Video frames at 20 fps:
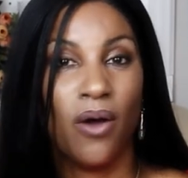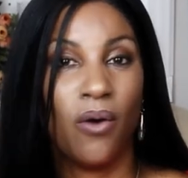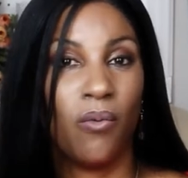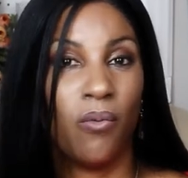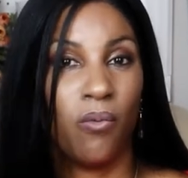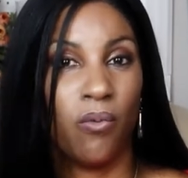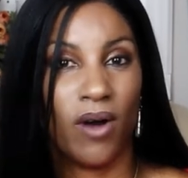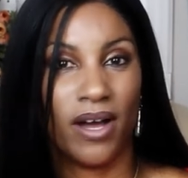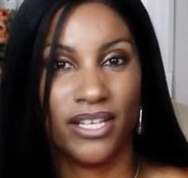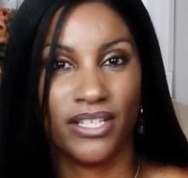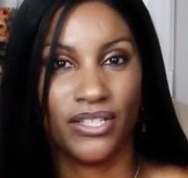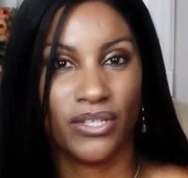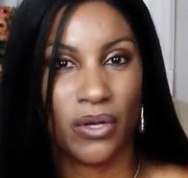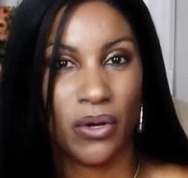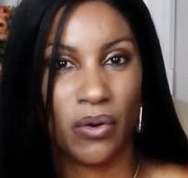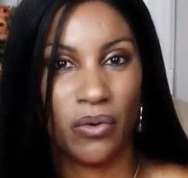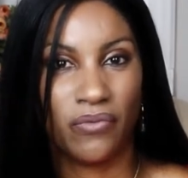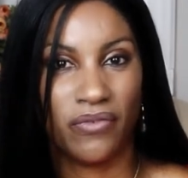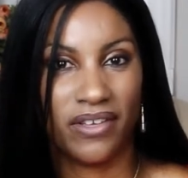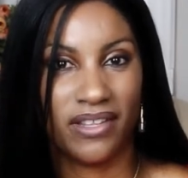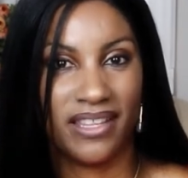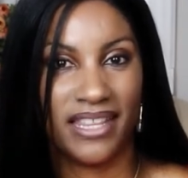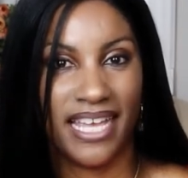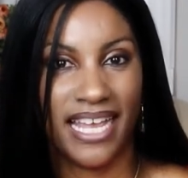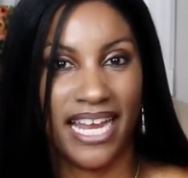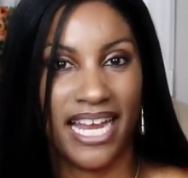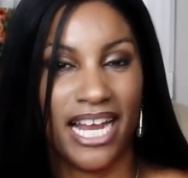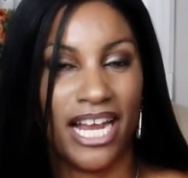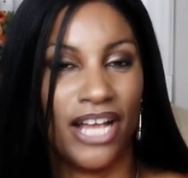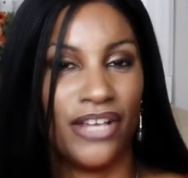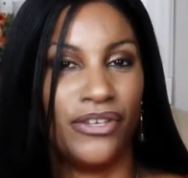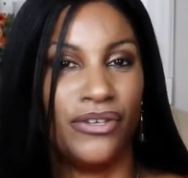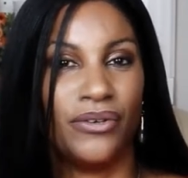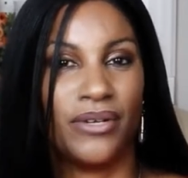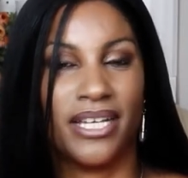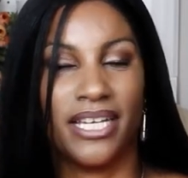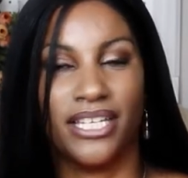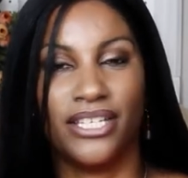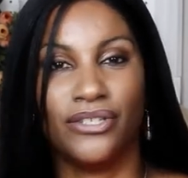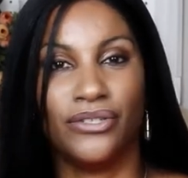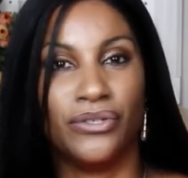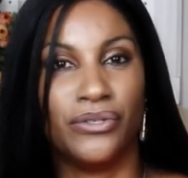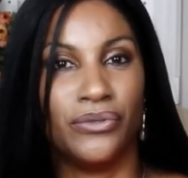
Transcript: Once over there, you can